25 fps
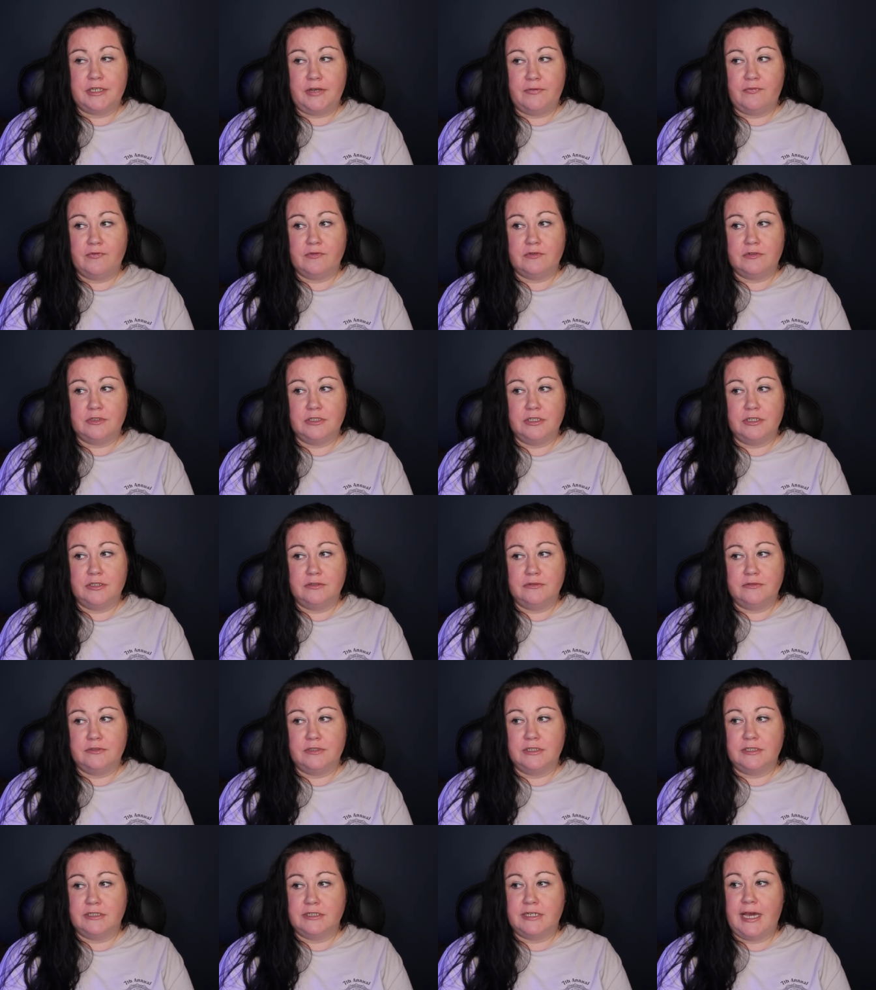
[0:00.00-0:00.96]
definitely a
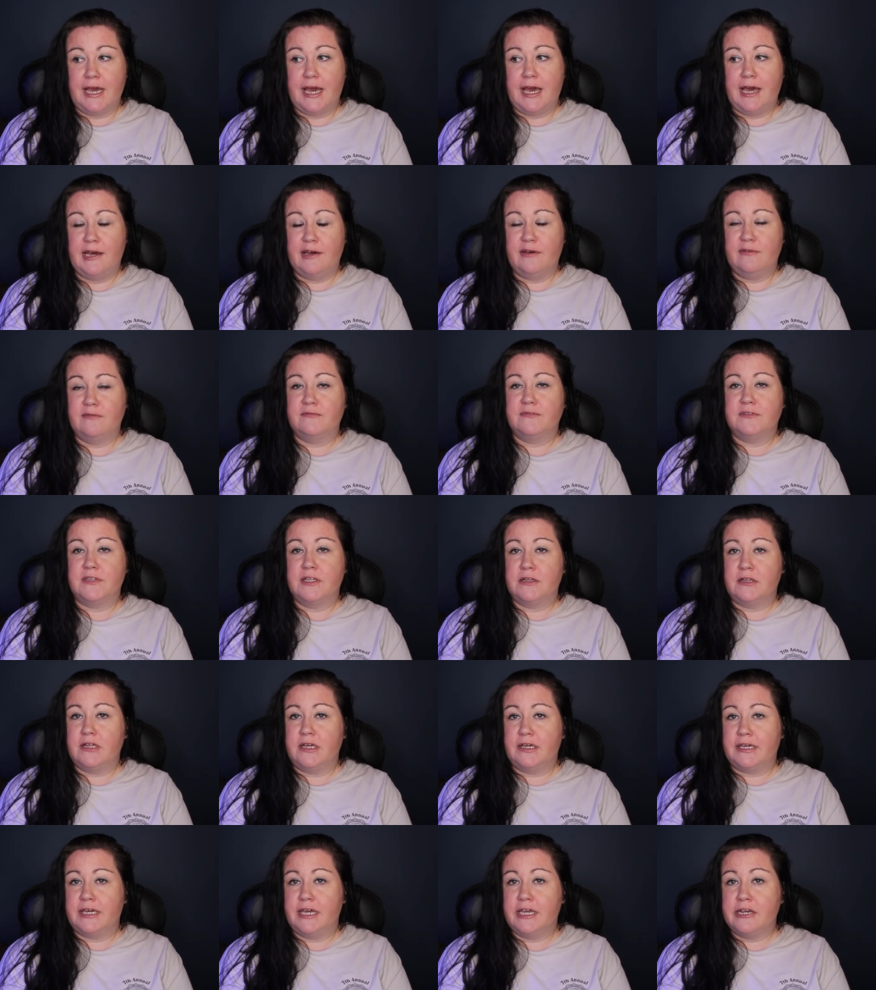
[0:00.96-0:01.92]
good thing to have. They
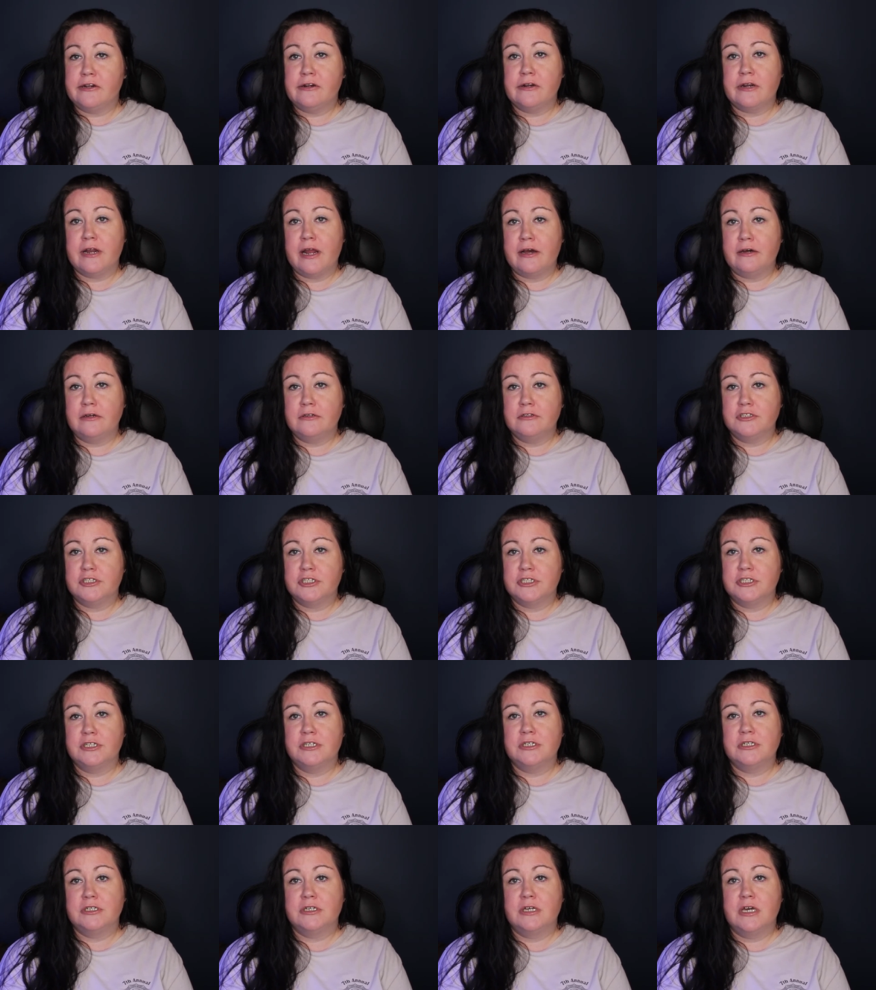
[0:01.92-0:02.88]
like hair
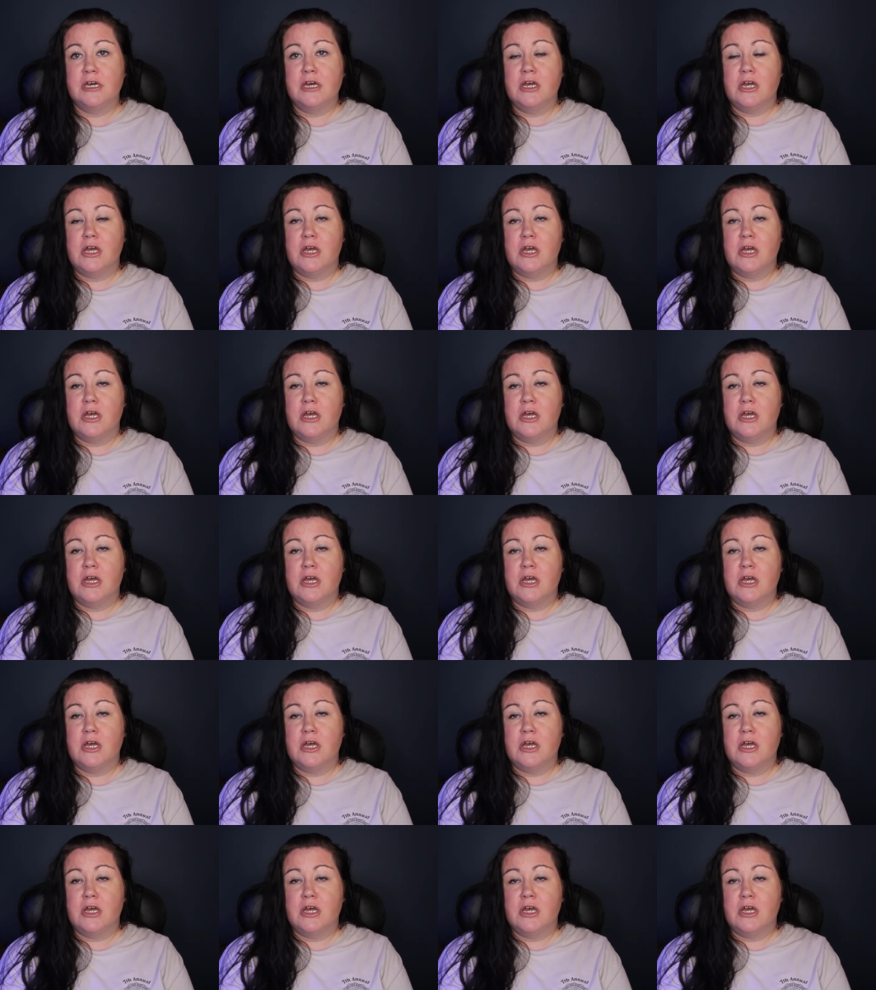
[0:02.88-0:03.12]
algae.